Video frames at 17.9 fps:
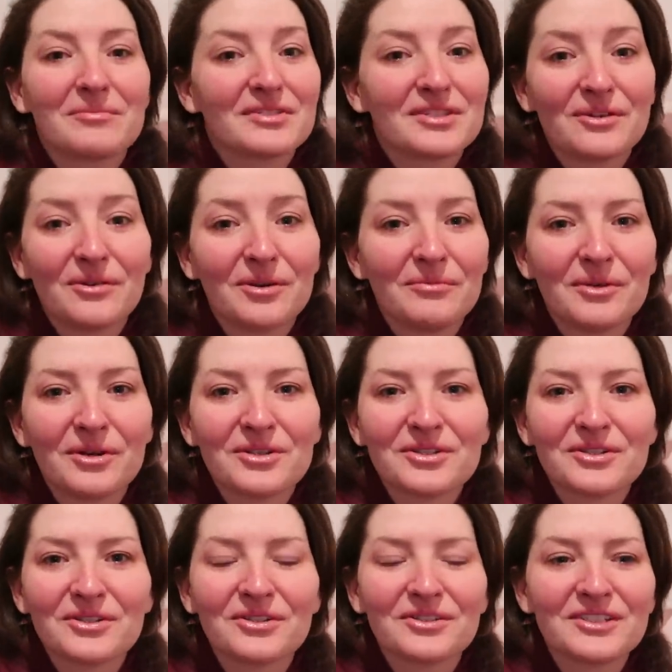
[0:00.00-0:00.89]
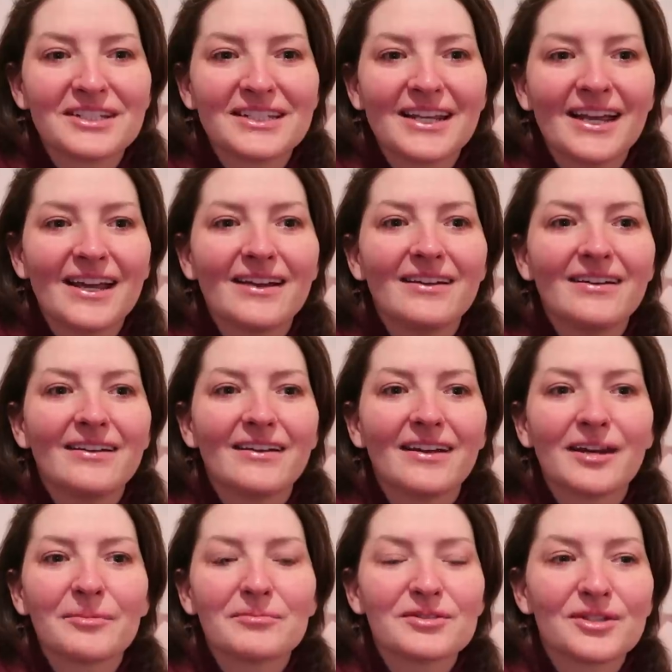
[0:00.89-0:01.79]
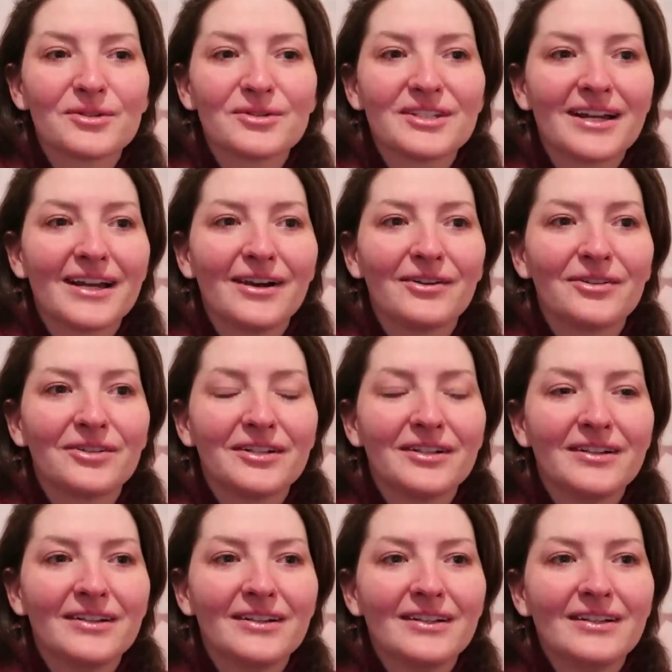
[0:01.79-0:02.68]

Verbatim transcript: I'm so emotional today and I'm so down.